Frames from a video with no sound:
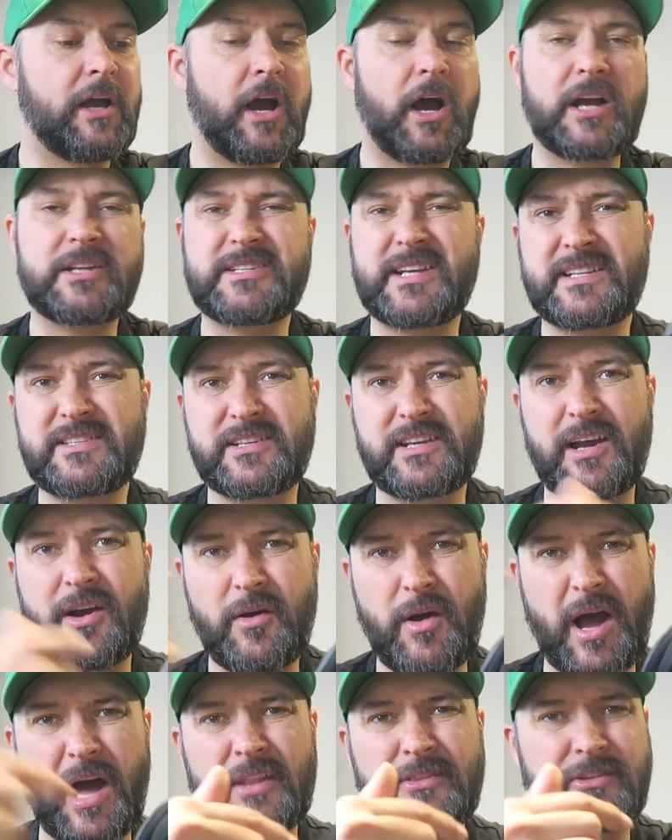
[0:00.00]
I tend to
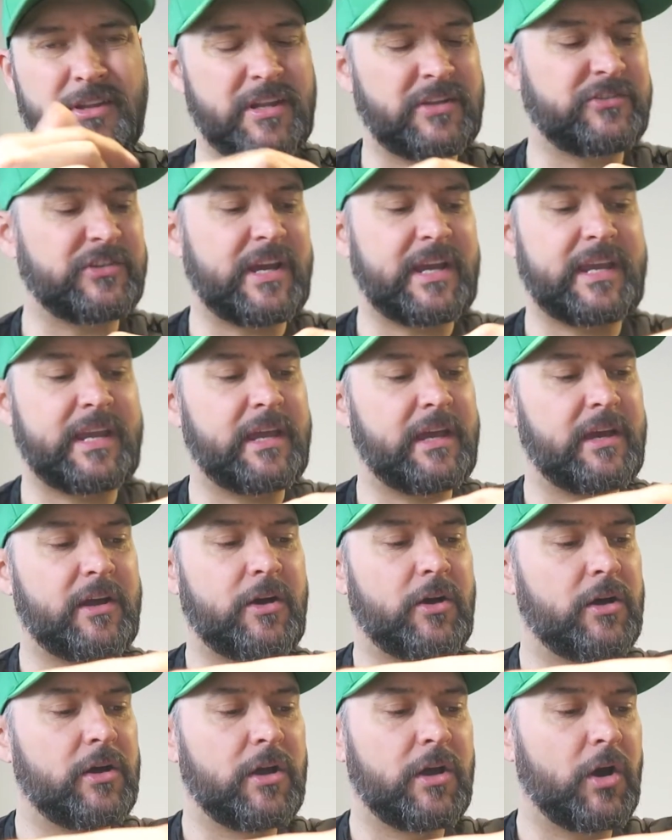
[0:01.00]
go under the jacket
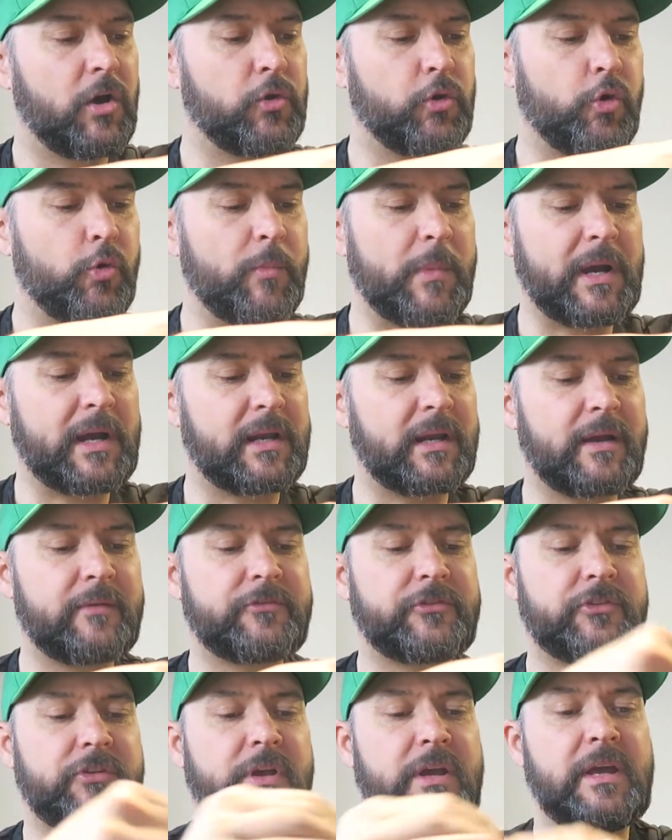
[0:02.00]
on all my
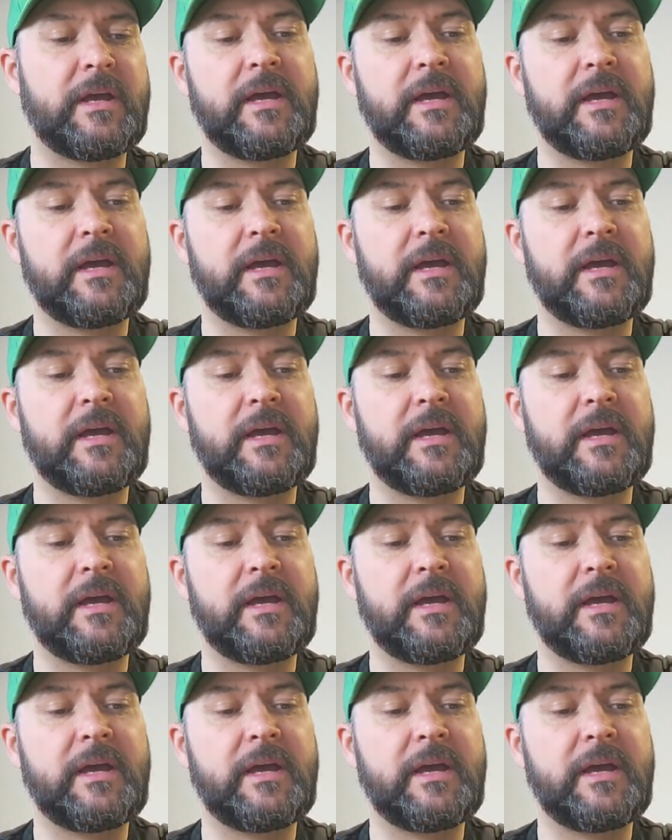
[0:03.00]
gloves.